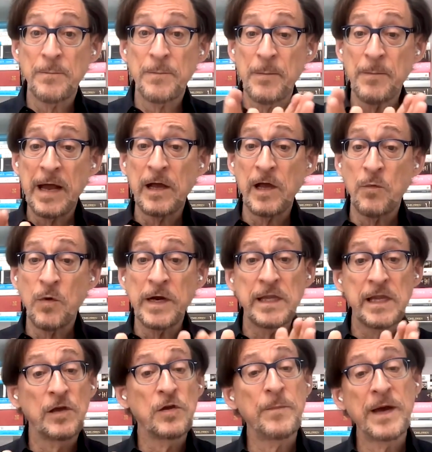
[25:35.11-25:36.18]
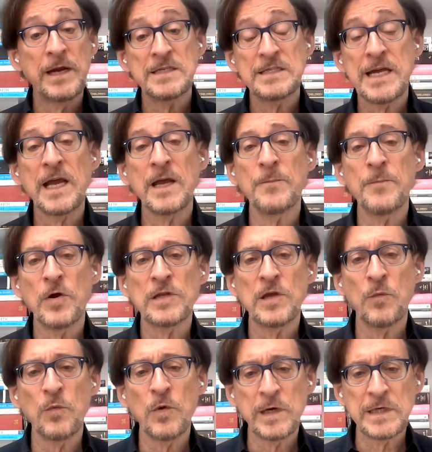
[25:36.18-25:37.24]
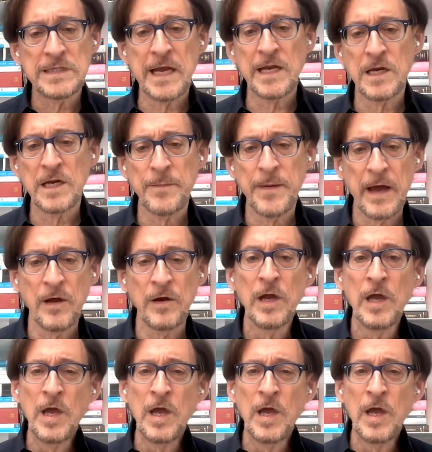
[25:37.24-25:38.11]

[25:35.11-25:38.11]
But Michael, I want to tell you about a second part that we're excited about,